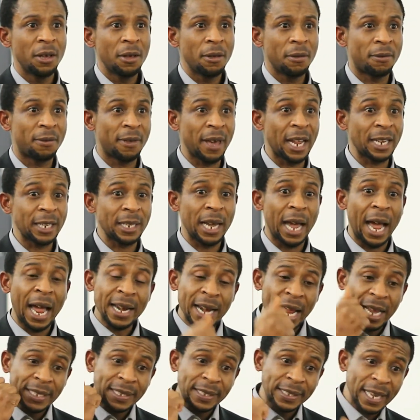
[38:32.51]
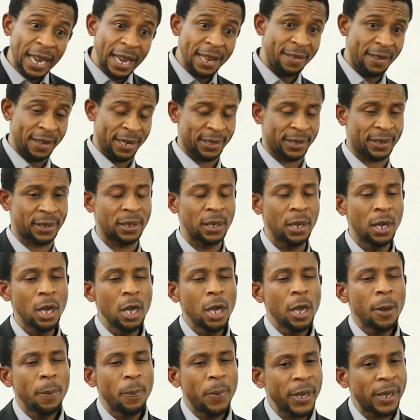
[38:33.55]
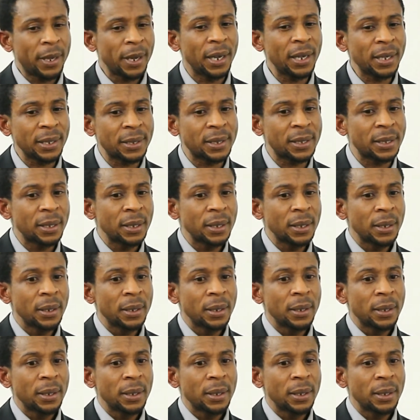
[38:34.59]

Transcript: And I say this because